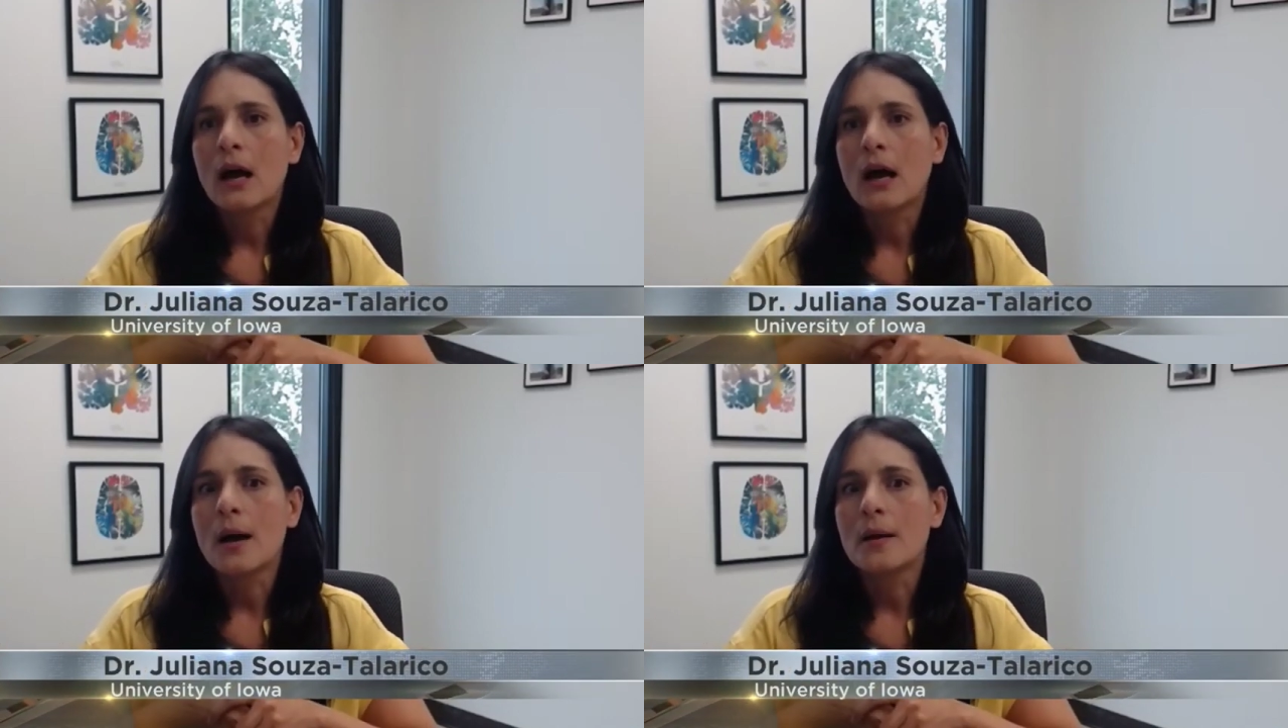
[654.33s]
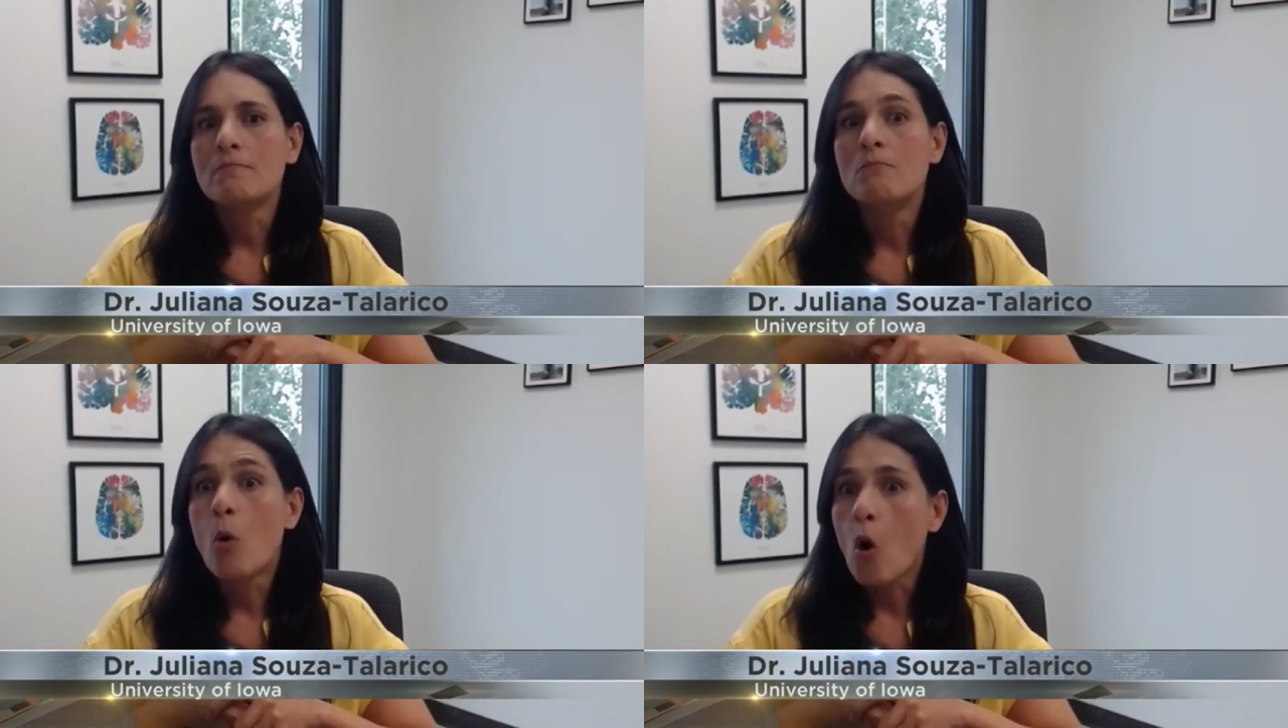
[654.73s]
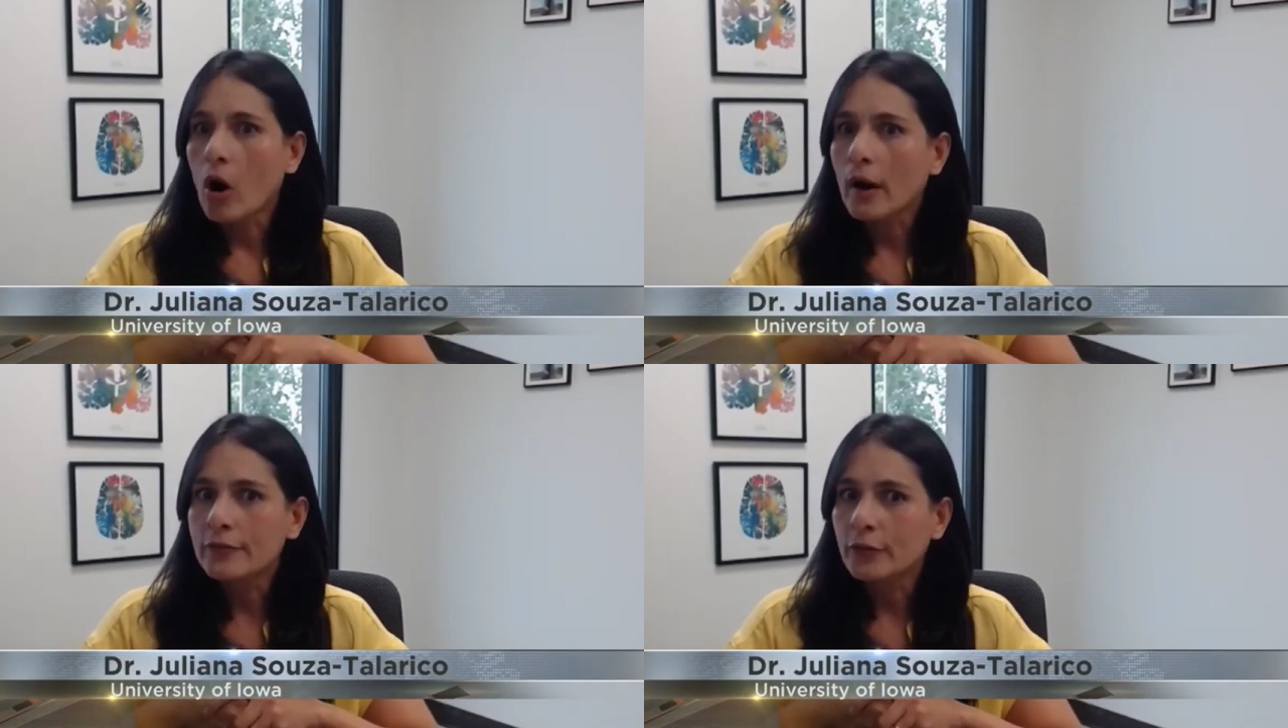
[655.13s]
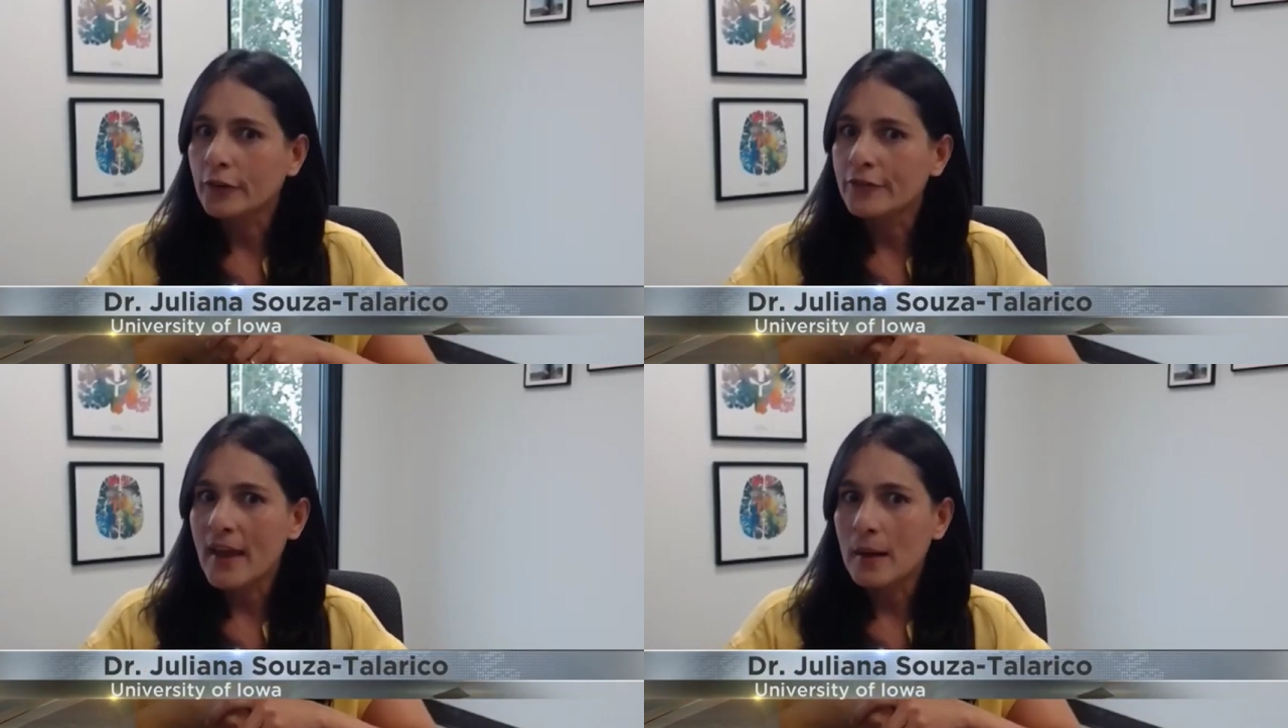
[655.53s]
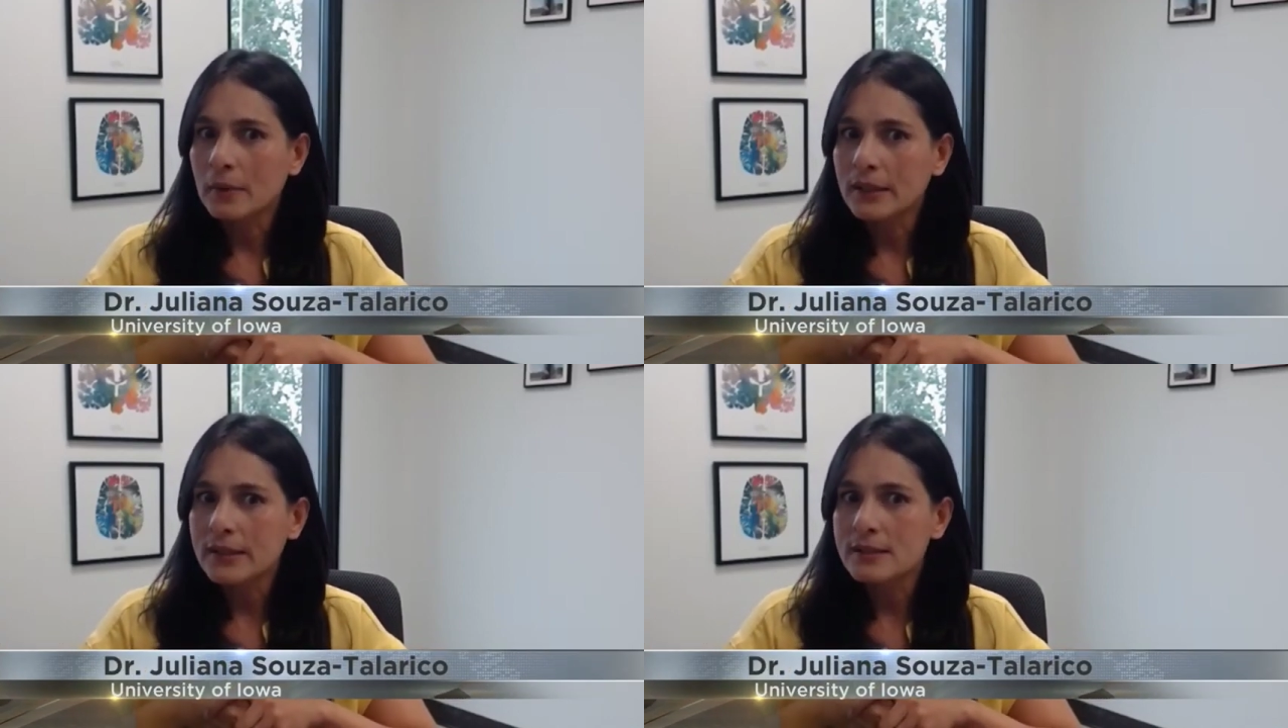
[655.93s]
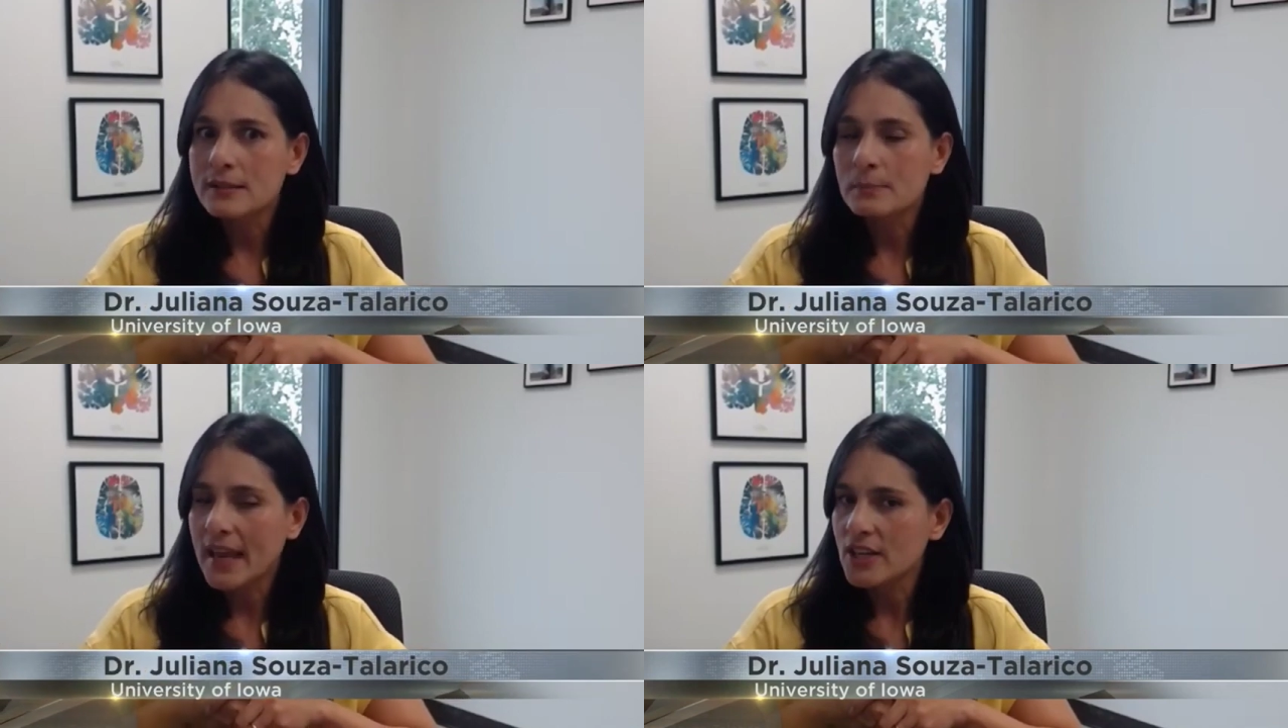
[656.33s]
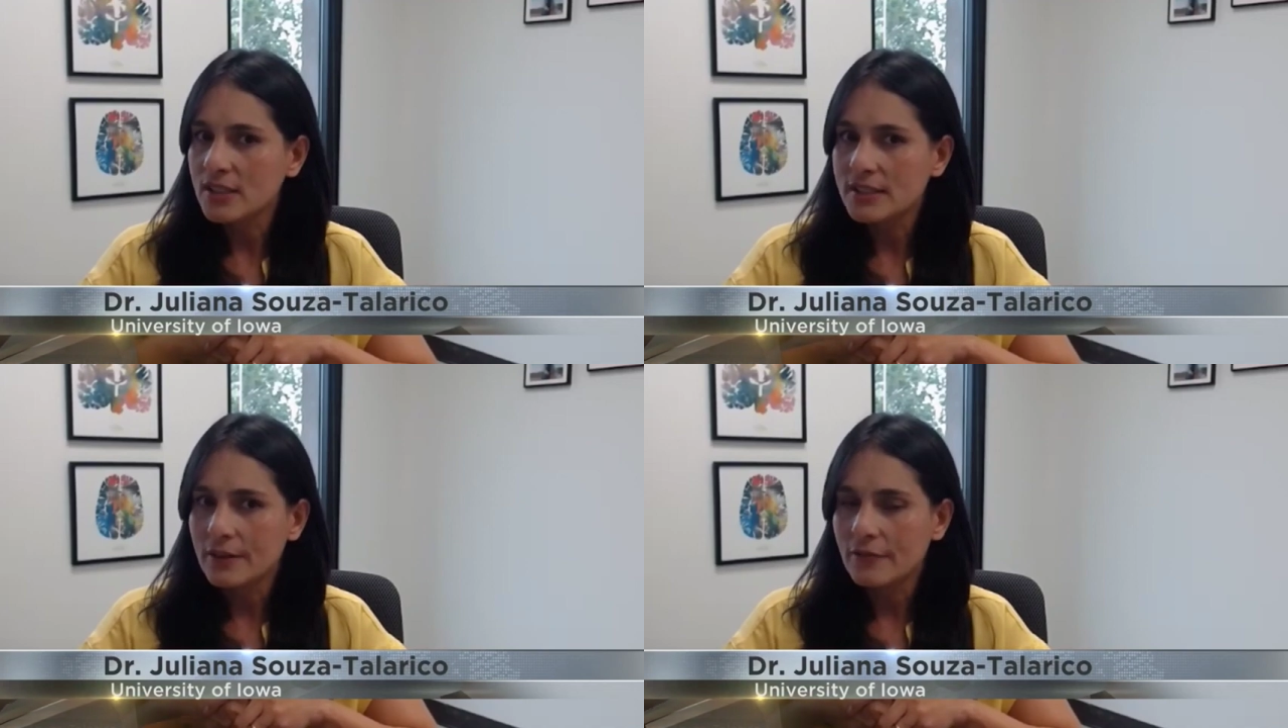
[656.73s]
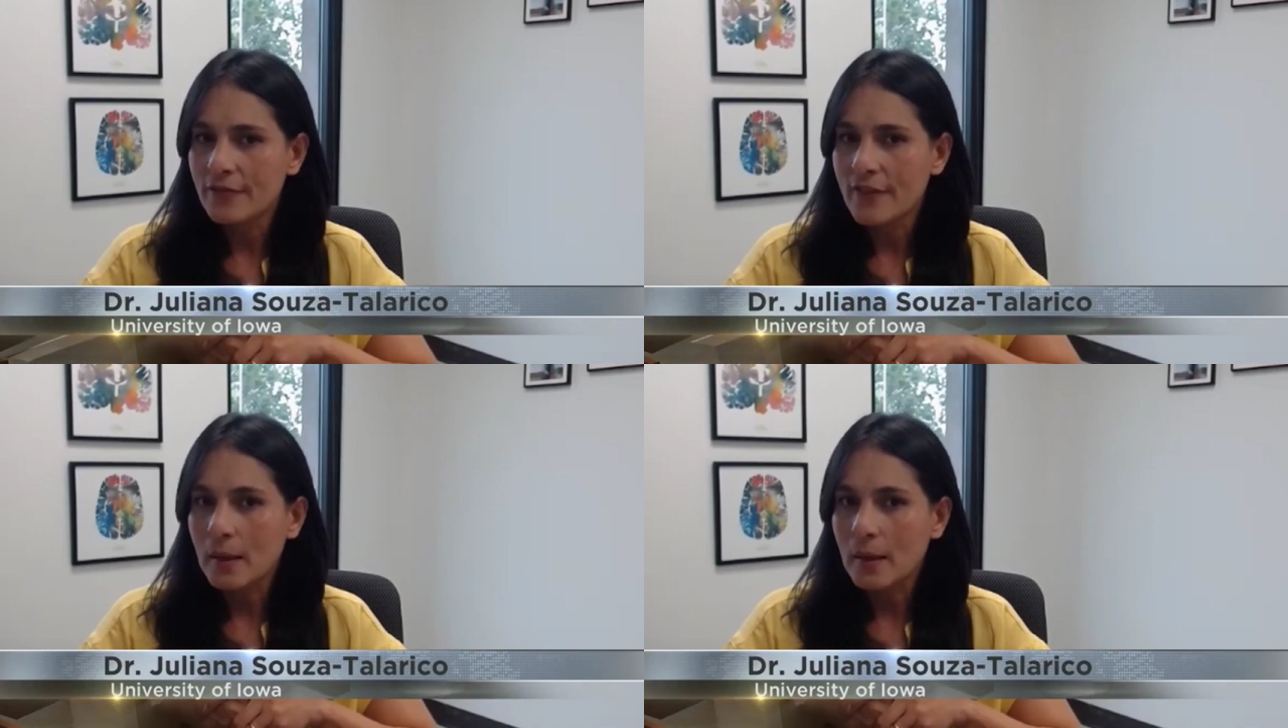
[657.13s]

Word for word: uh, more for families, patients, and